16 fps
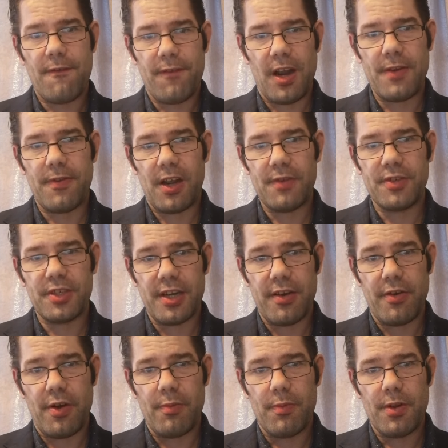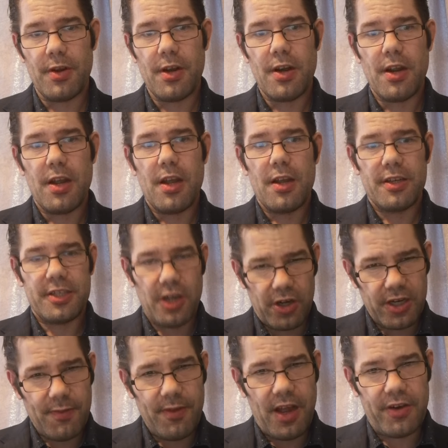550.
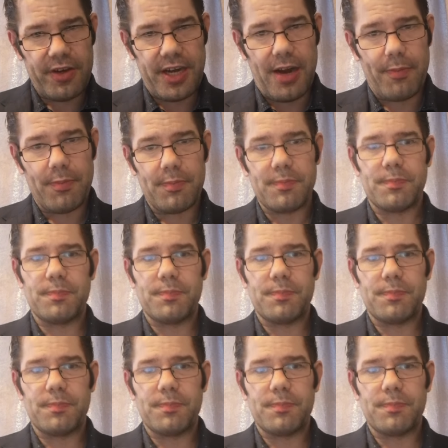Diolch yn fawr iawn.